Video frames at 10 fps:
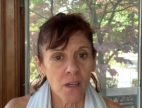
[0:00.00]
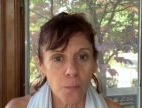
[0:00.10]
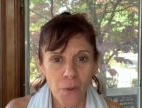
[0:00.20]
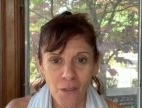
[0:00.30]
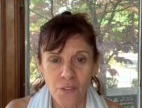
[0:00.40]

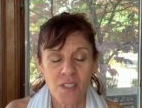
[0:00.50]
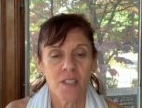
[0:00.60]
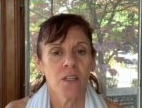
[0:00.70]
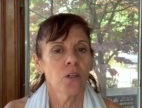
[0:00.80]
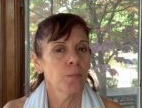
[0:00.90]
breakfast
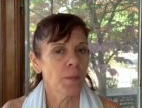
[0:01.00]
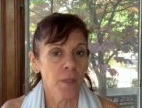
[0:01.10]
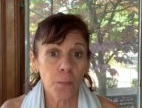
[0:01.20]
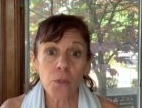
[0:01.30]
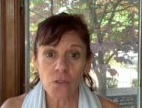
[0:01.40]
eater, maybe a
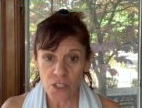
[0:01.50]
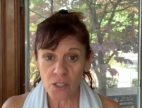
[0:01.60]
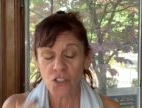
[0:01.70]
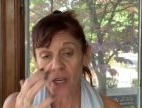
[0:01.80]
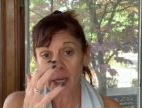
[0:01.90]
protein
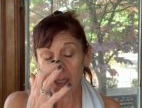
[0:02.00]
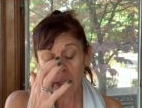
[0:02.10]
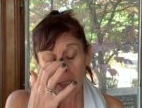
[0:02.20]
shake,